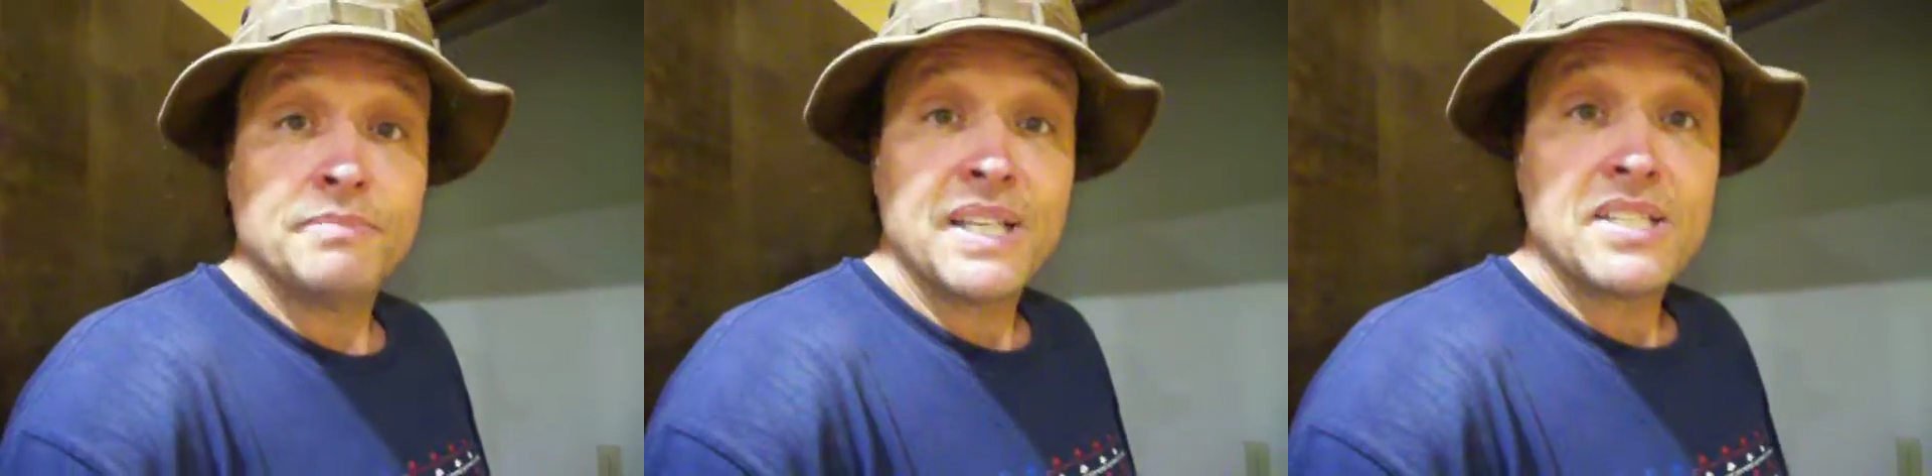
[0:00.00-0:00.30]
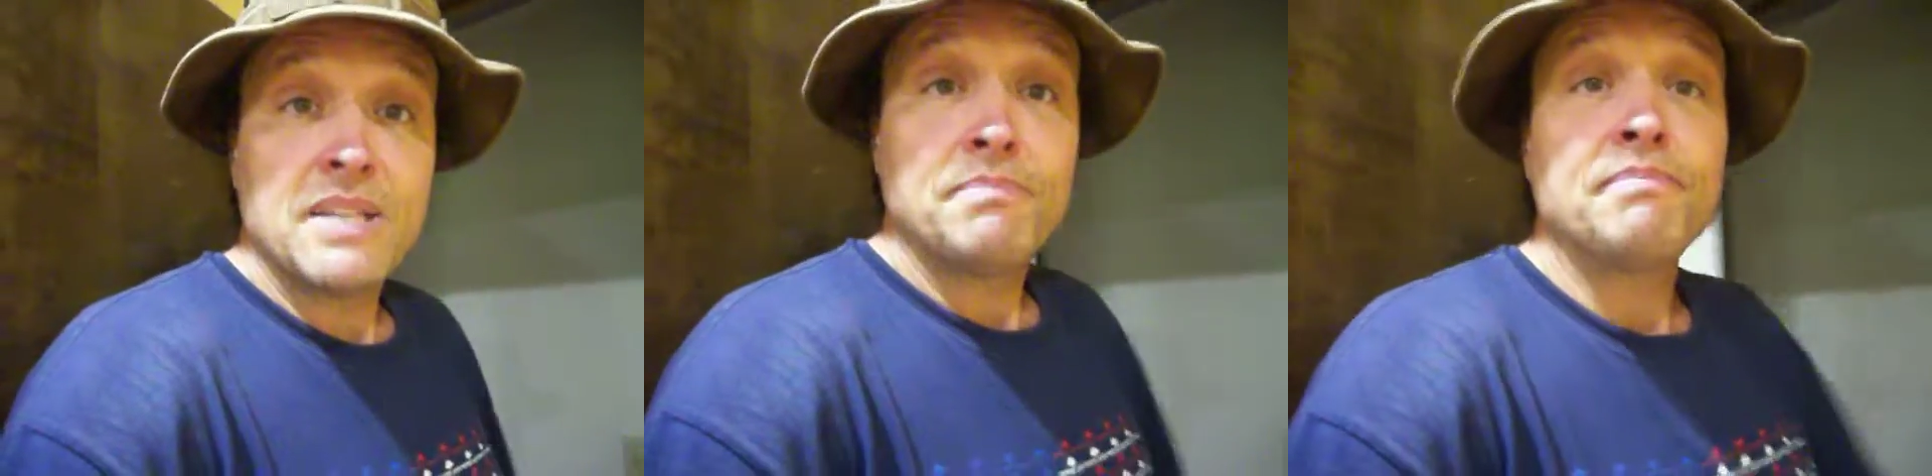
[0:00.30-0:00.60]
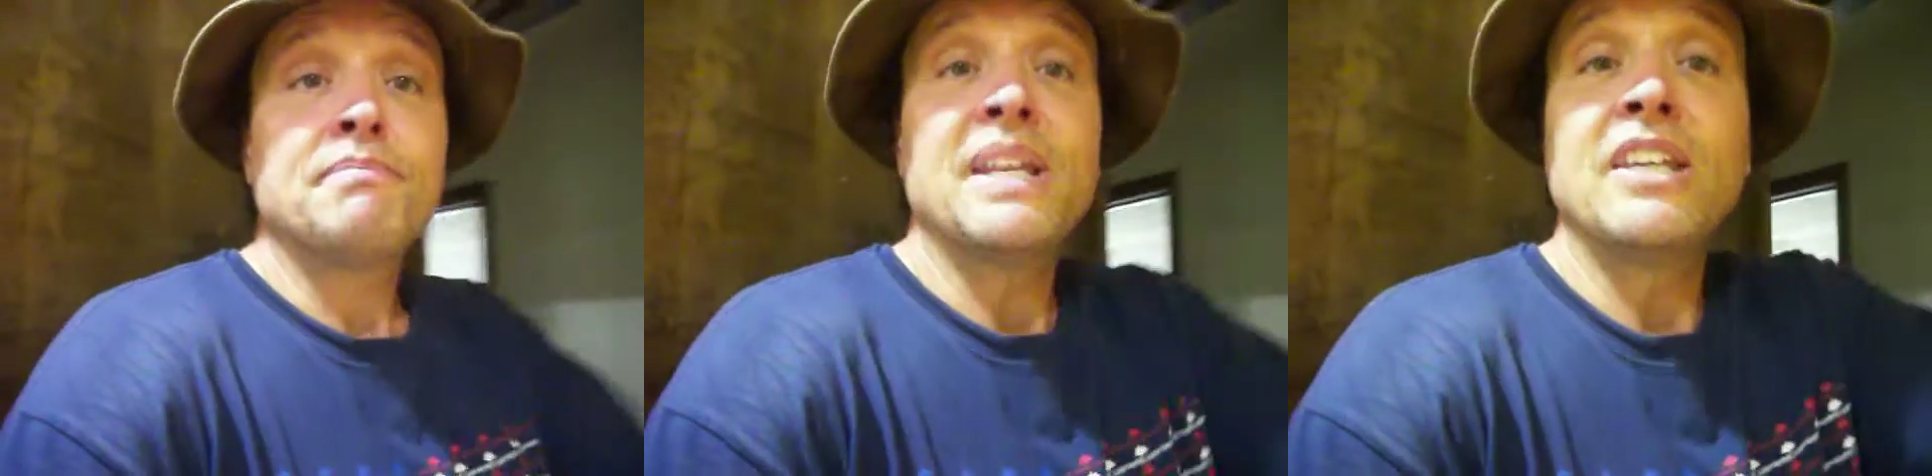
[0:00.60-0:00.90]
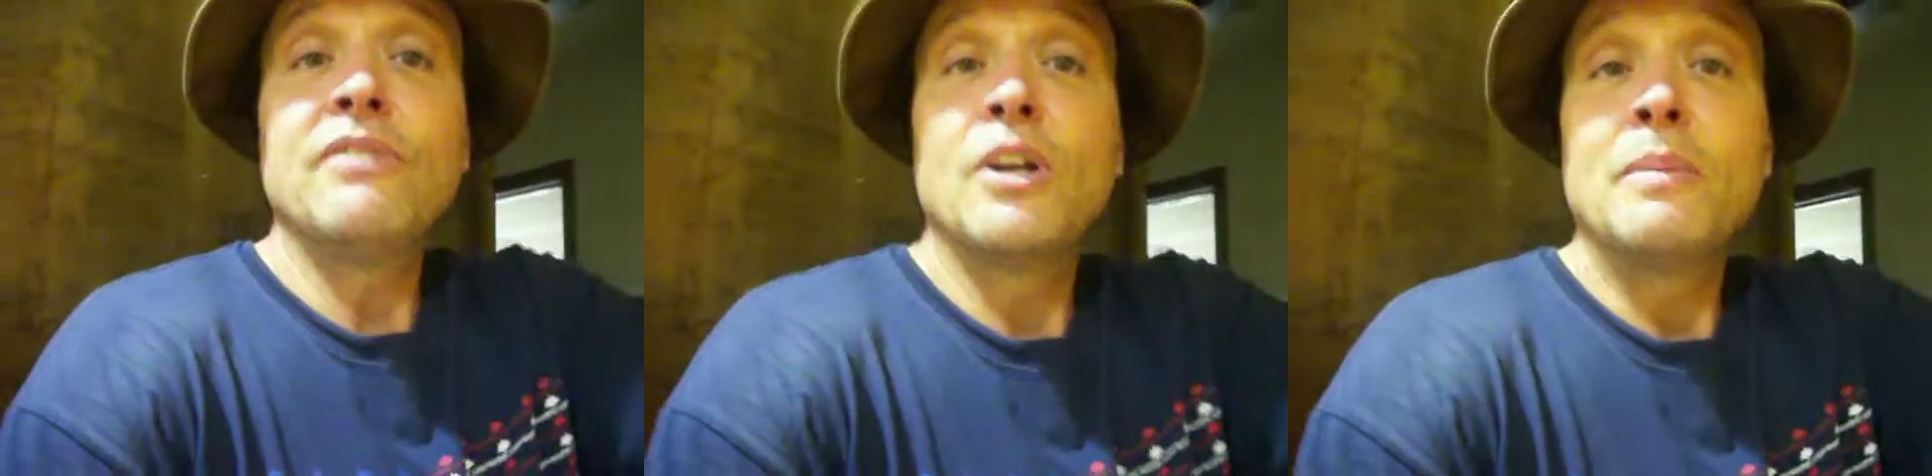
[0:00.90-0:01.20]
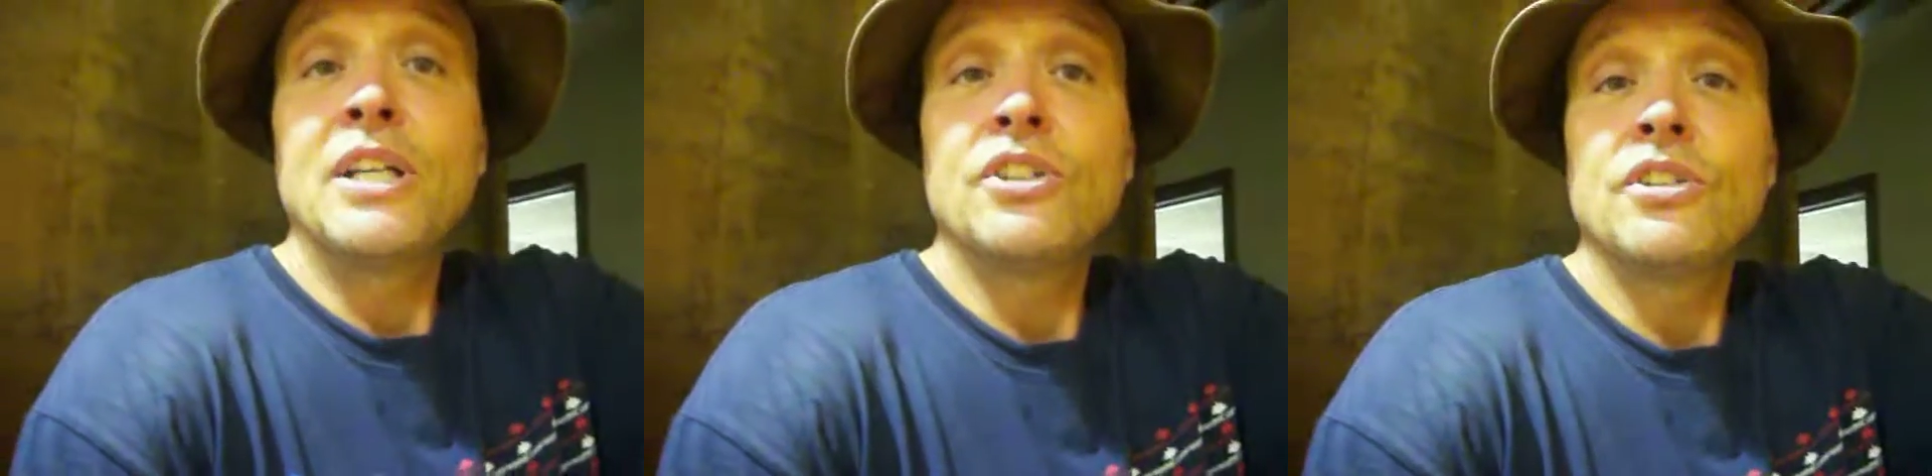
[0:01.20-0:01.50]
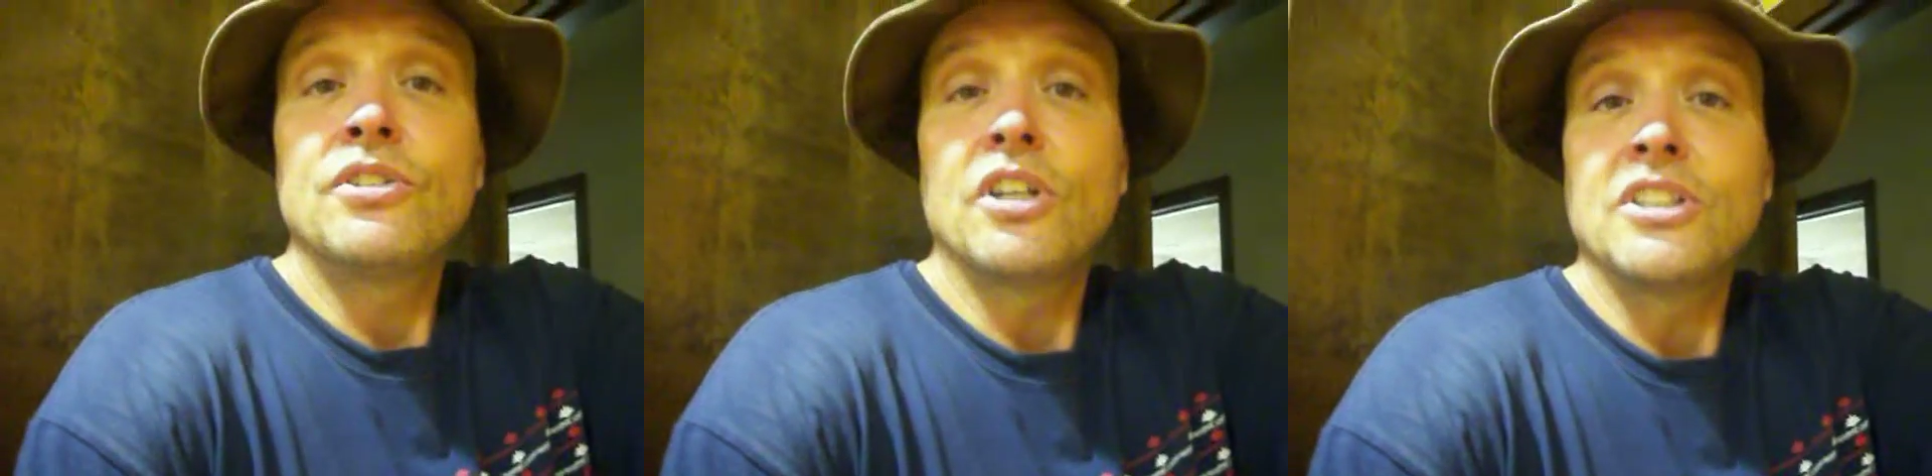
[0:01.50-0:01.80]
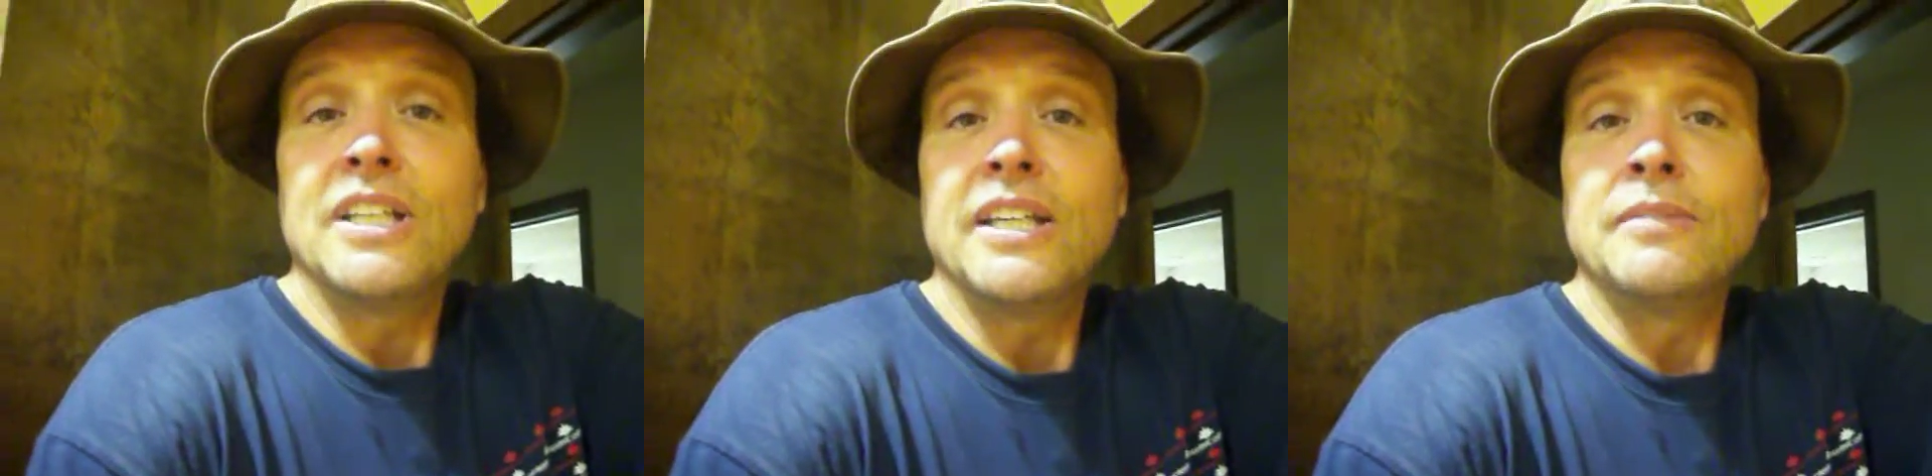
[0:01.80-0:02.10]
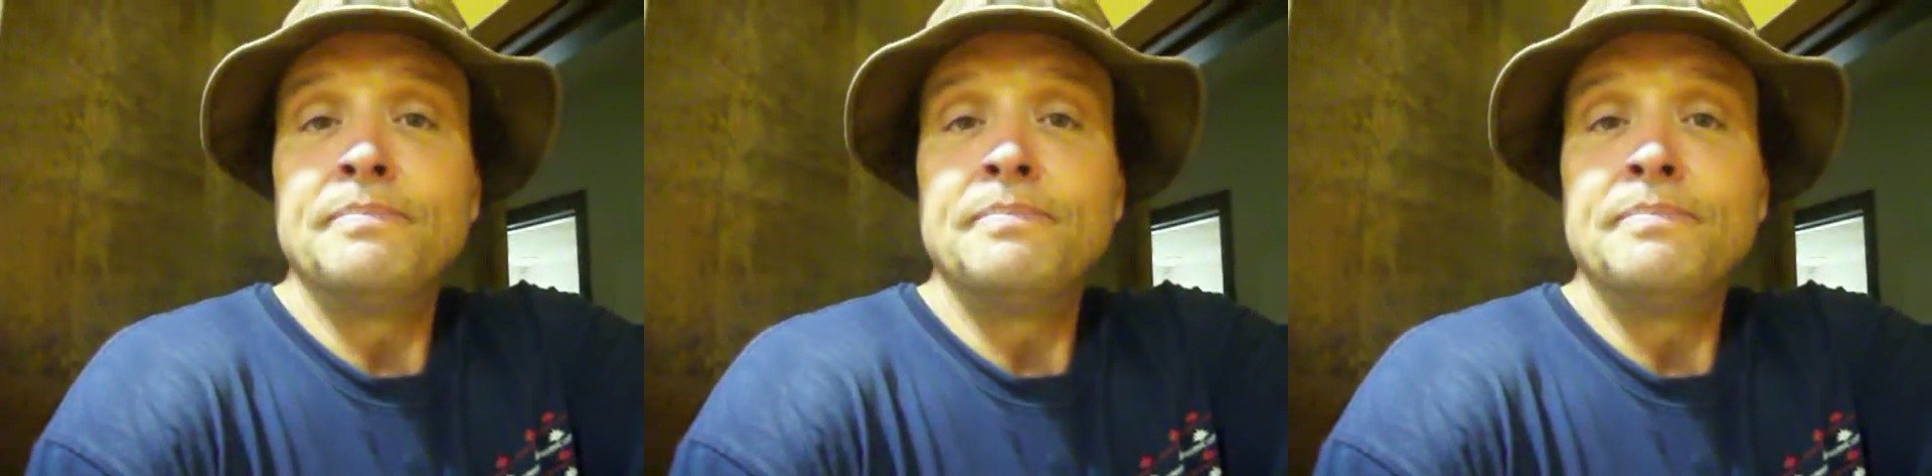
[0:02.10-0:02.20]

that's it. Thank you very much. Talk to you later.